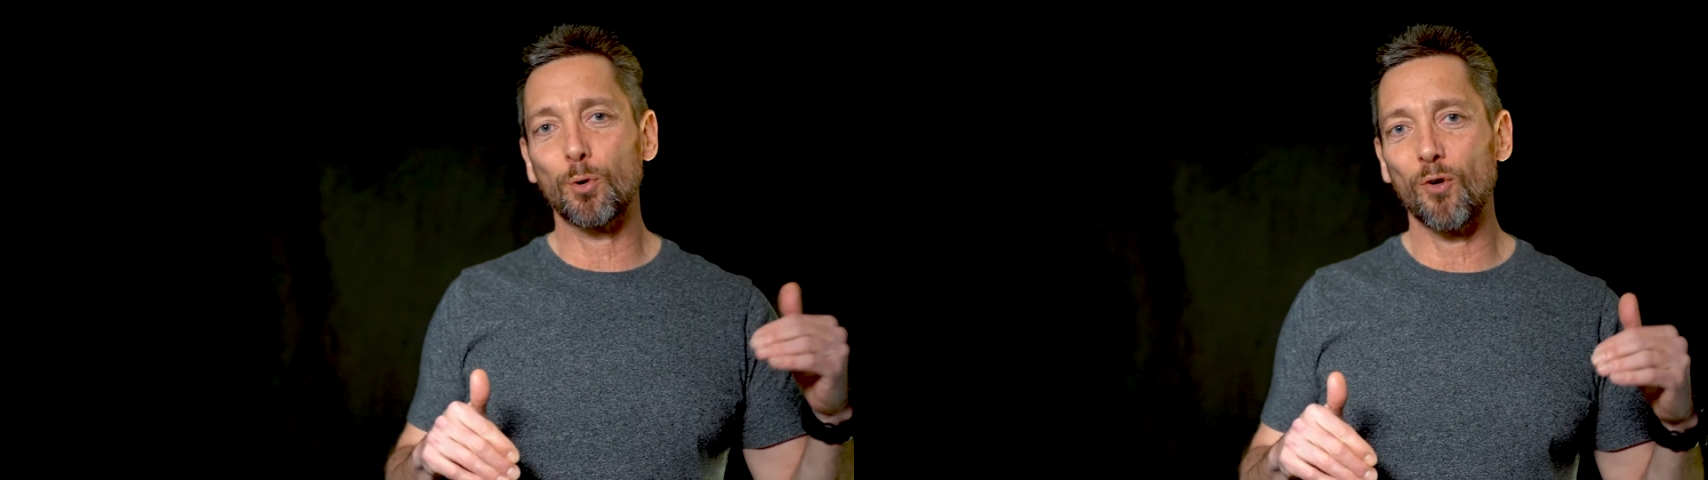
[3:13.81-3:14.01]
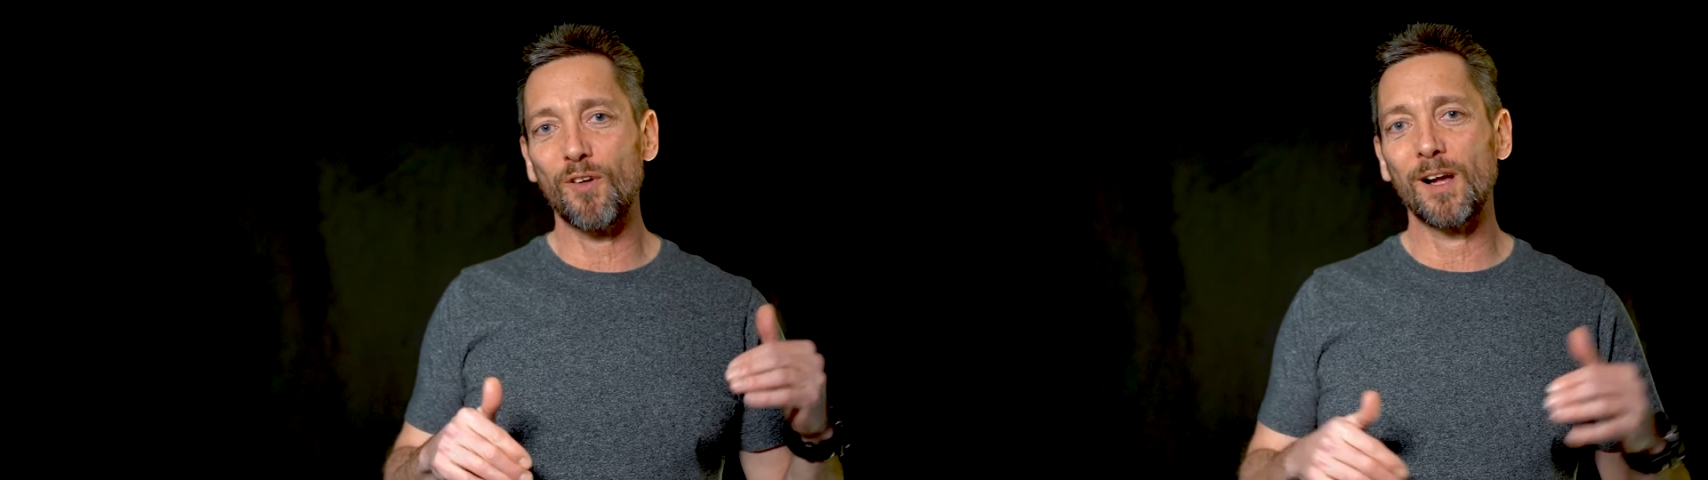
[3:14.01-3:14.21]

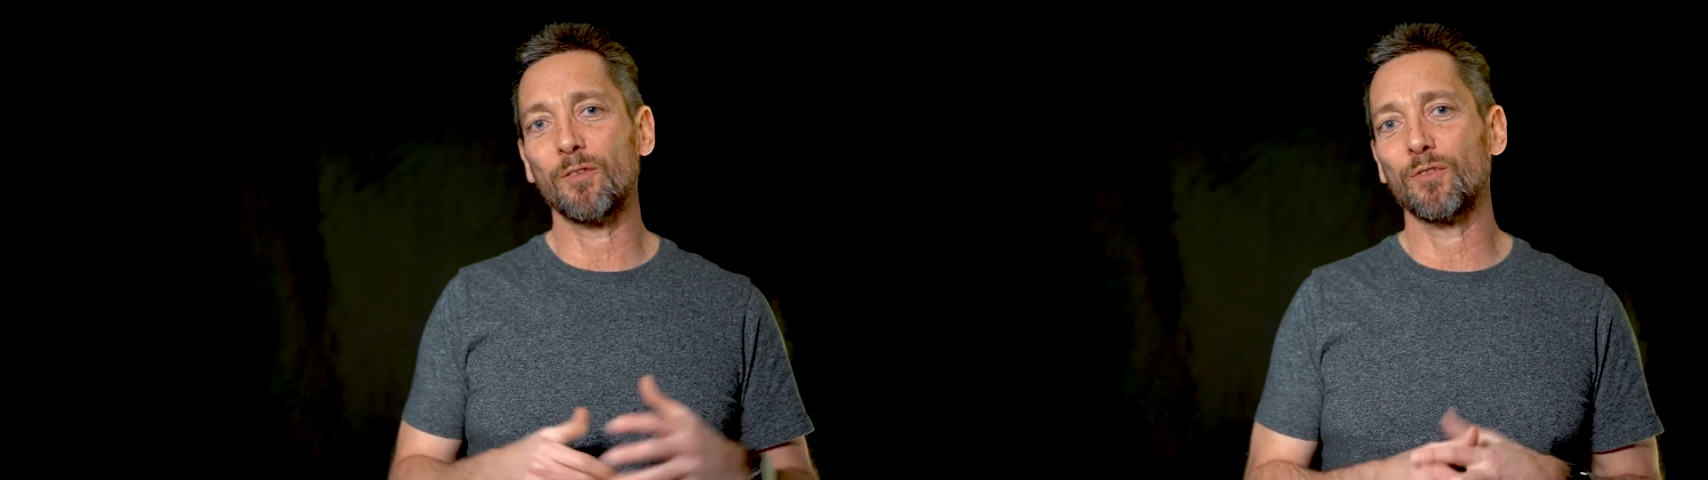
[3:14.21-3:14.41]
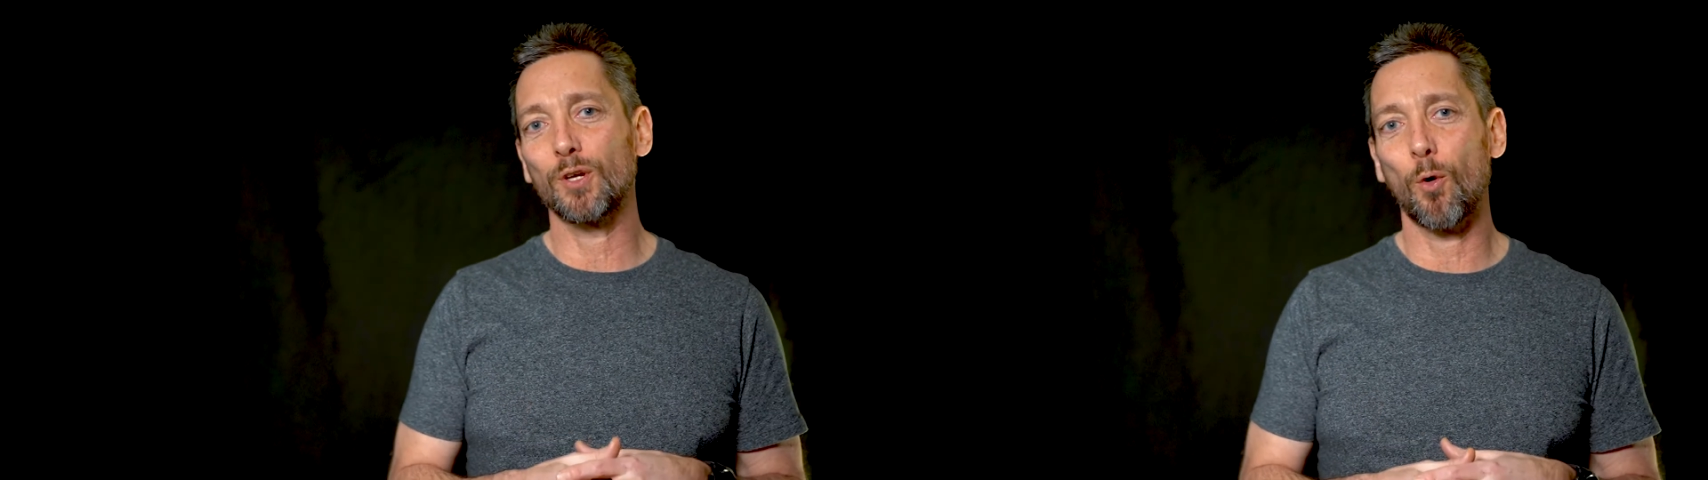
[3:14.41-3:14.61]

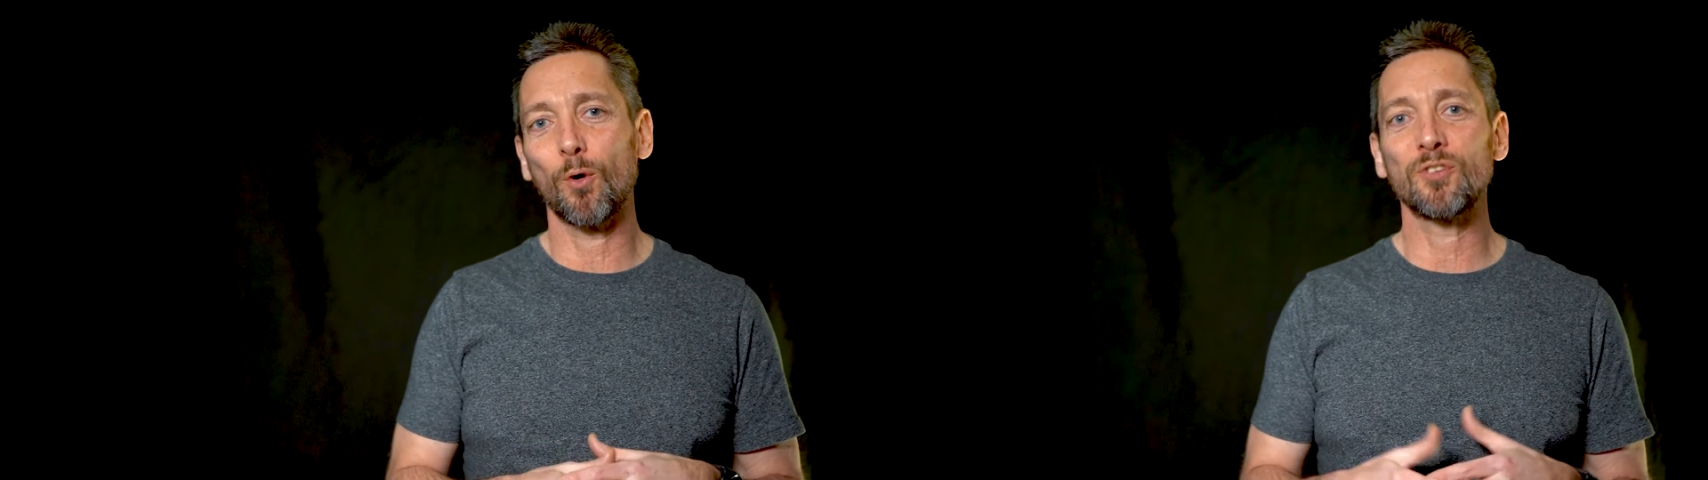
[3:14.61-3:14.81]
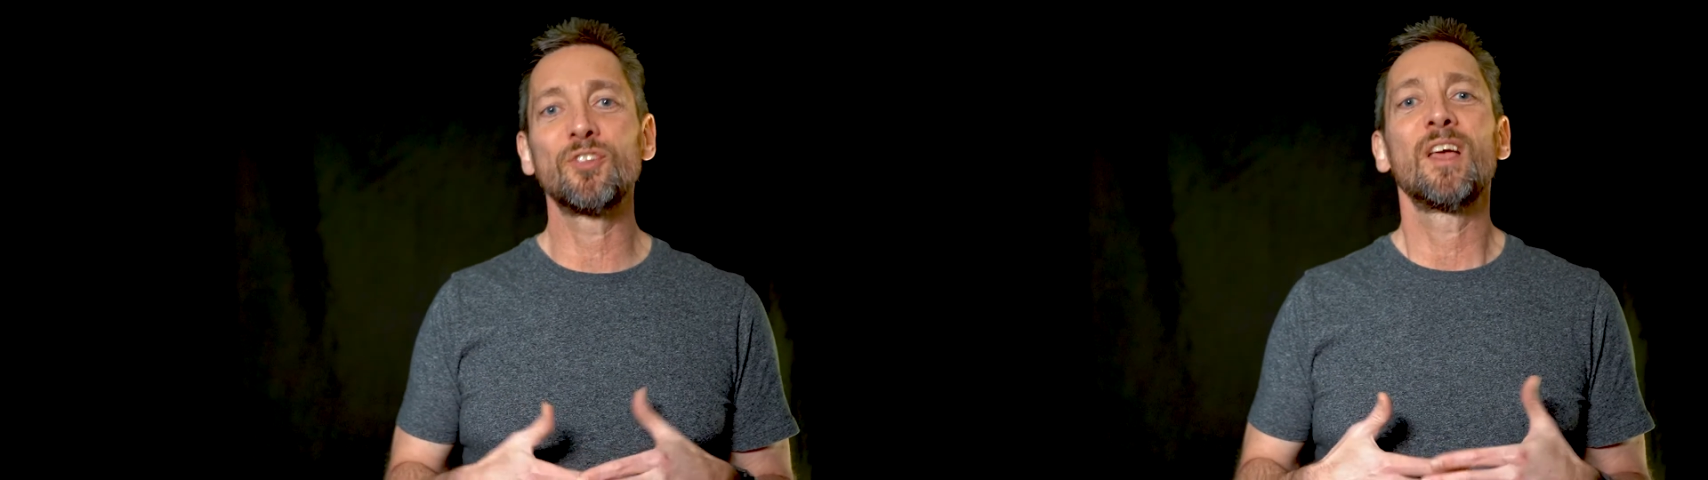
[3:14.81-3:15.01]
profile of the
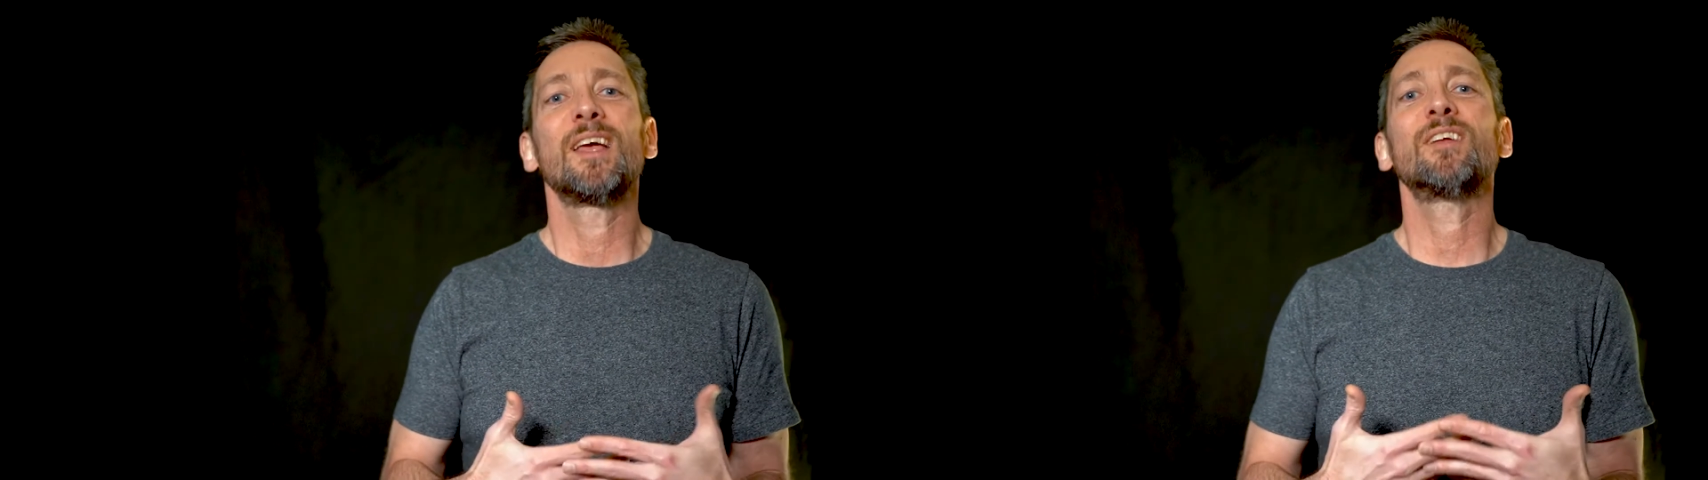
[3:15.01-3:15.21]
course,